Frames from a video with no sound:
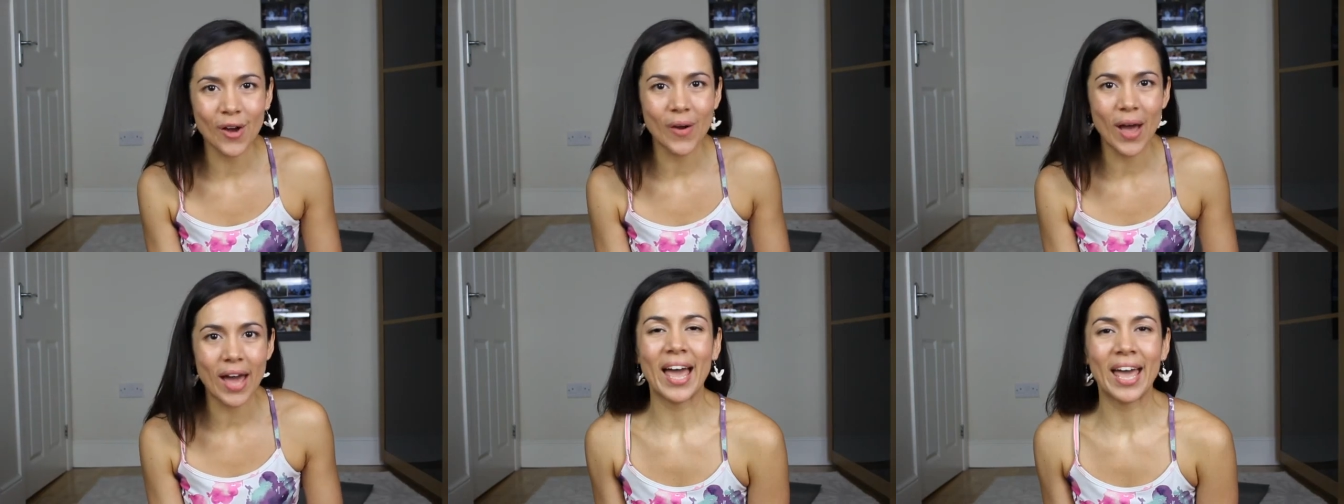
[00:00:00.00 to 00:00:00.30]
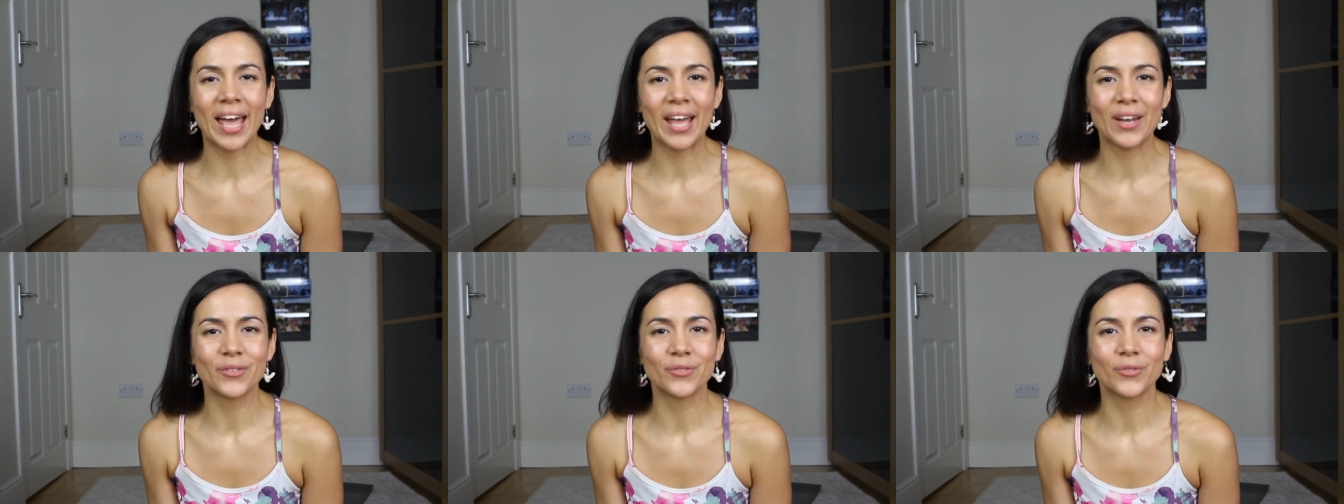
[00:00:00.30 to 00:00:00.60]

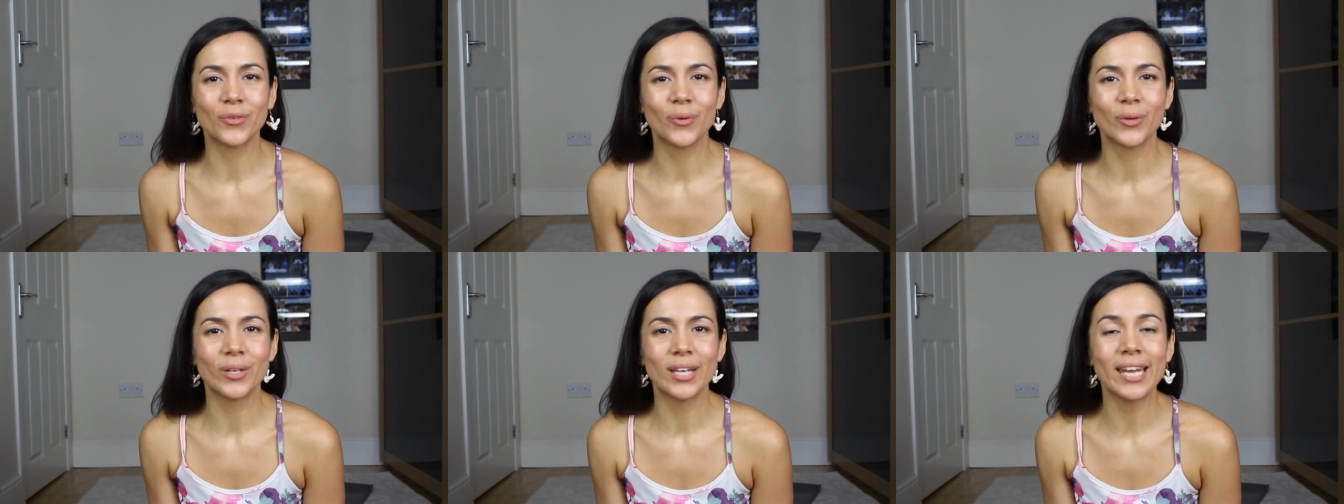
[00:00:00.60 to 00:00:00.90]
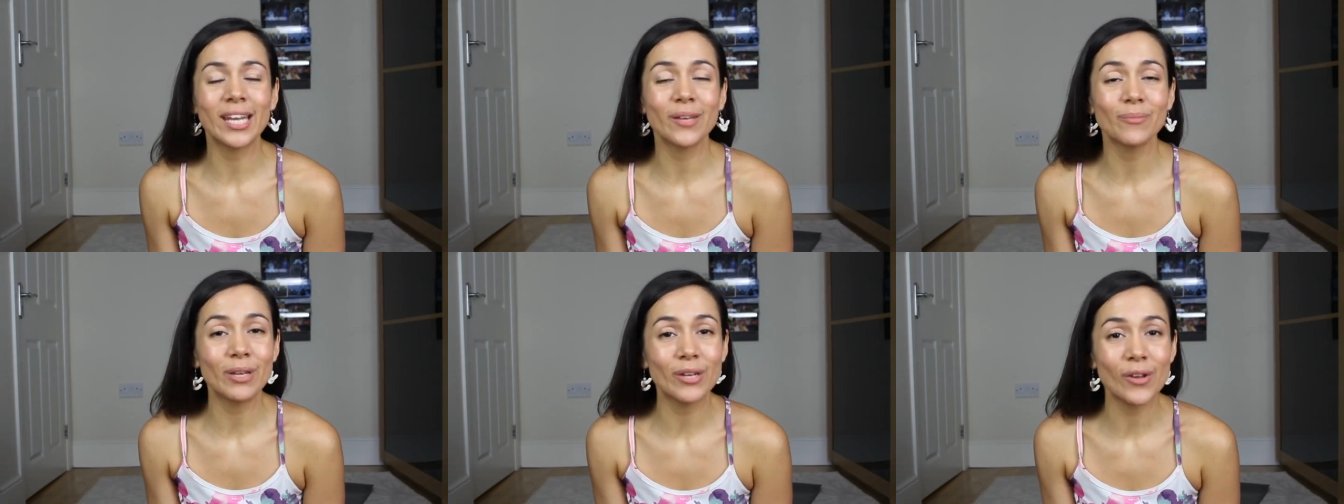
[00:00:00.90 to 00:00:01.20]
and for
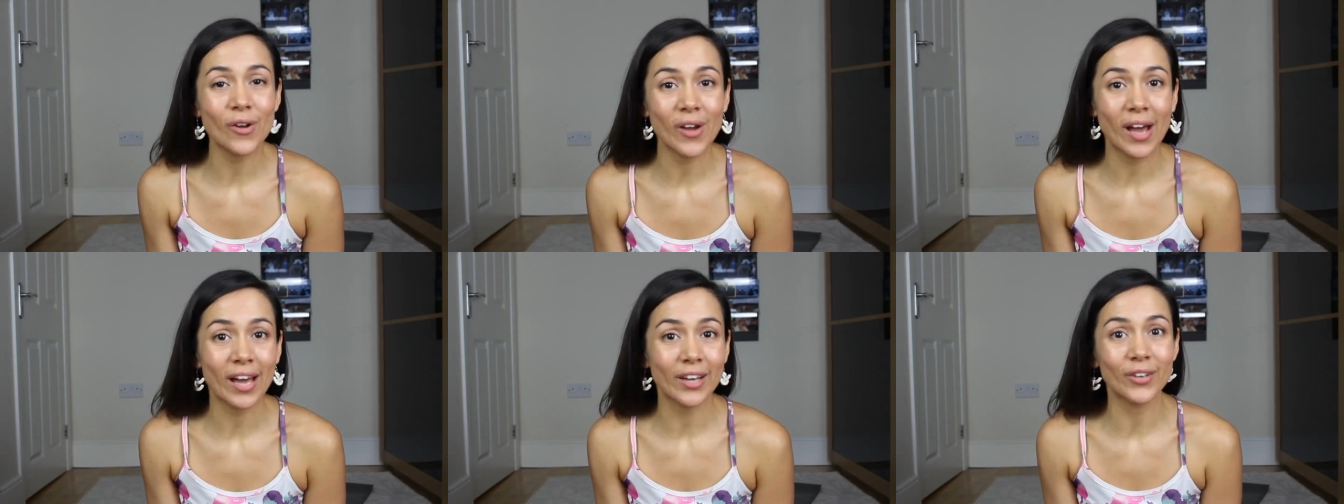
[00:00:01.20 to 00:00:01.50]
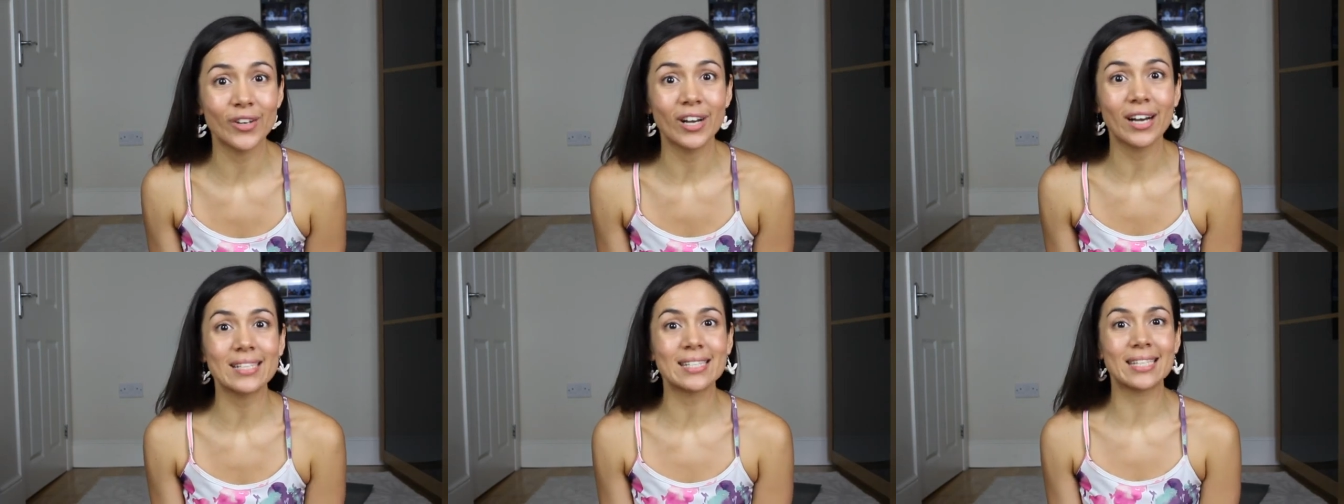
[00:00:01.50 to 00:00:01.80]
letting me know
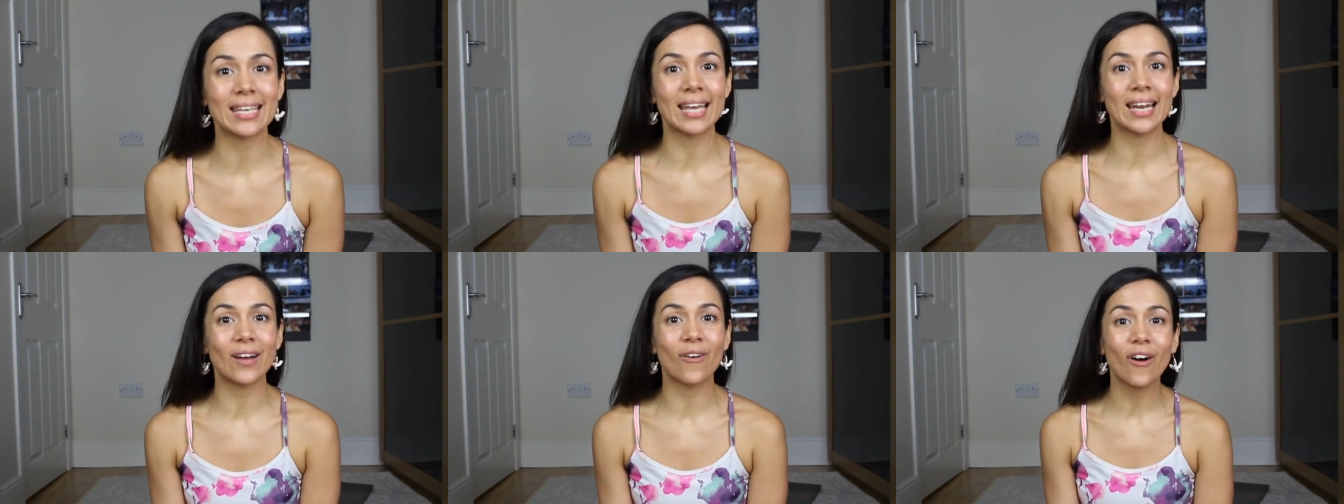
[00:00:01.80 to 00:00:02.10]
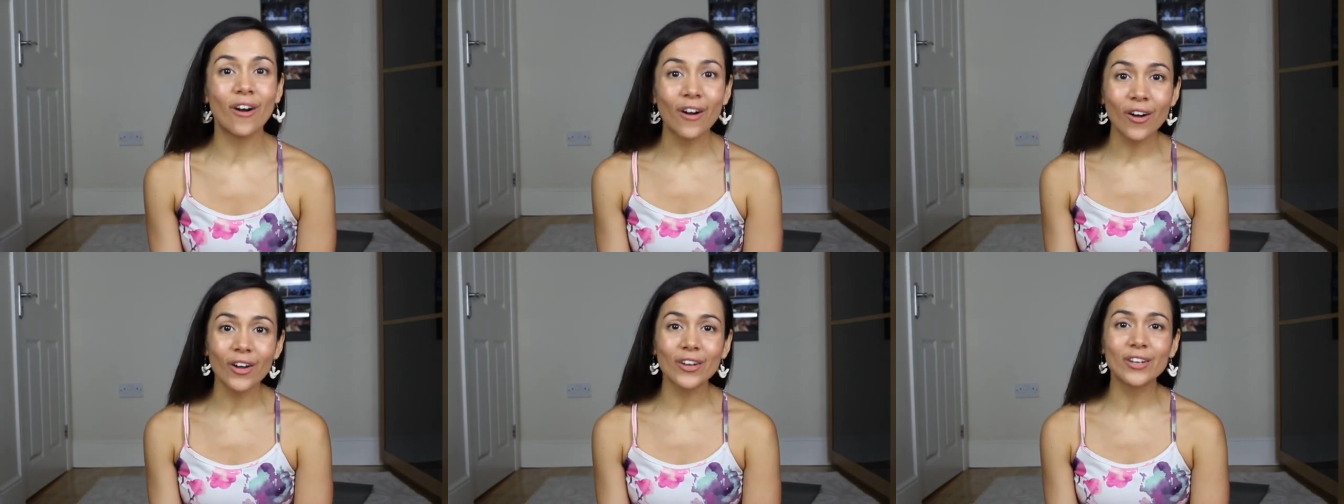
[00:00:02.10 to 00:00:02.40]
how you guys
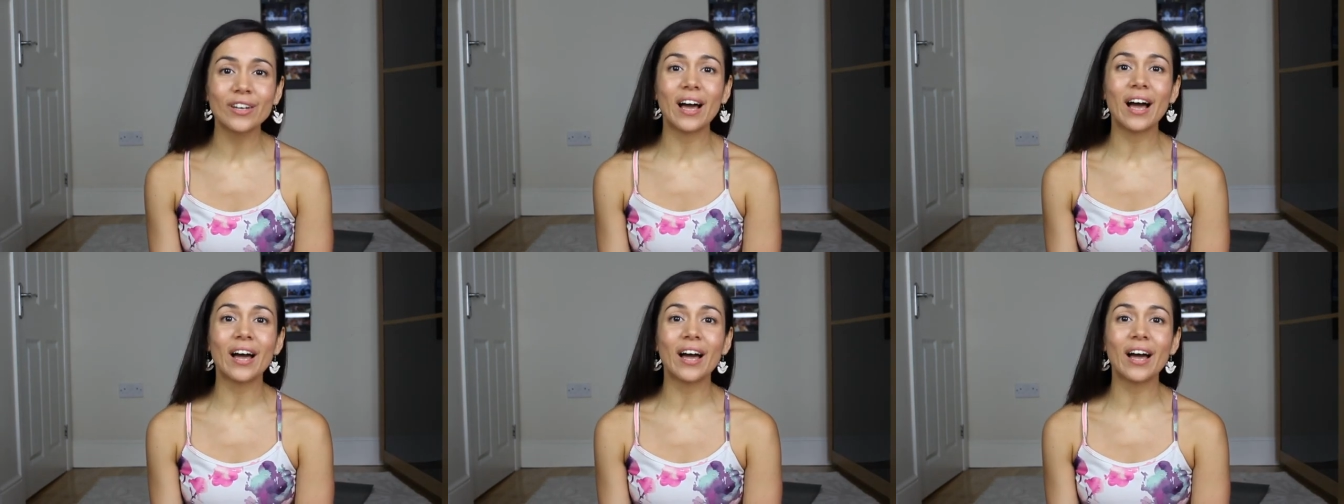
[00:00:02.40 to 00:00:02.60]
get on.